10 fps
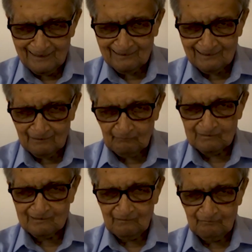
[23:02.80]
this is the
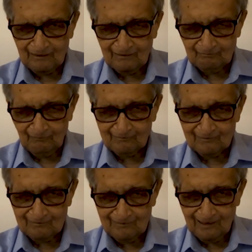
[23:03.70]
most difficult one
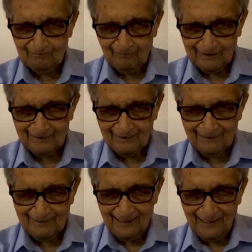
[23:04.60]
to deal with.
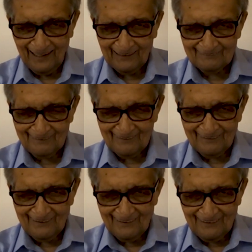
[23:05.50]
And
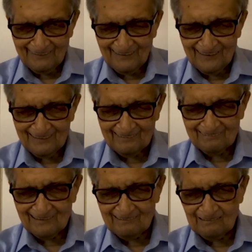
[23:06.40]

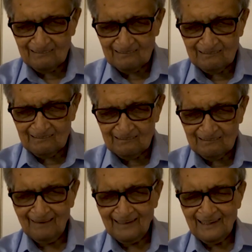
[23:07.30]
this is
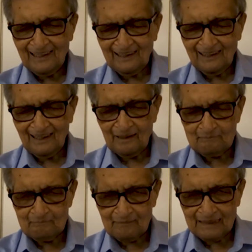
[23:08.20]
where
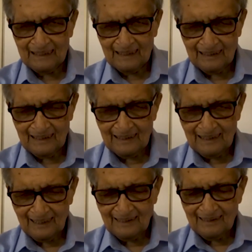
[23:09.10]
um,
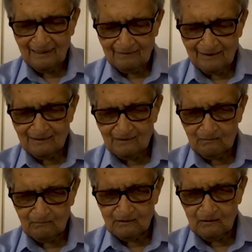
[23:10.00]

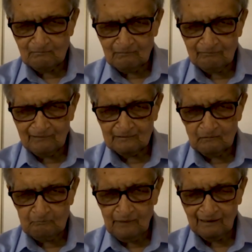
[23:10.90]
you refer
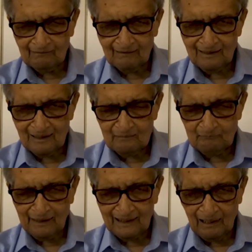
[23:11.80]
to mill
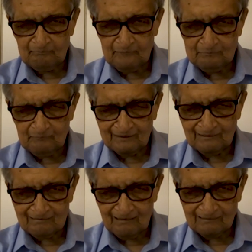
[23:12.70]
by government by
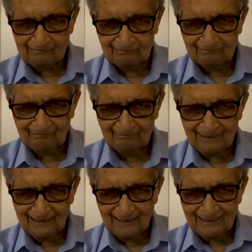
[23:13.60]
discussion.
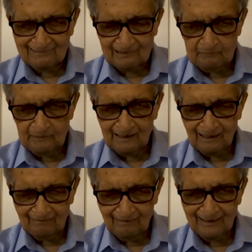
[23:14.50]

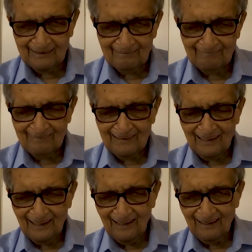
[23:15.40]
Similarly,
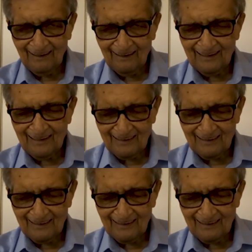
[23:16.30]
uh,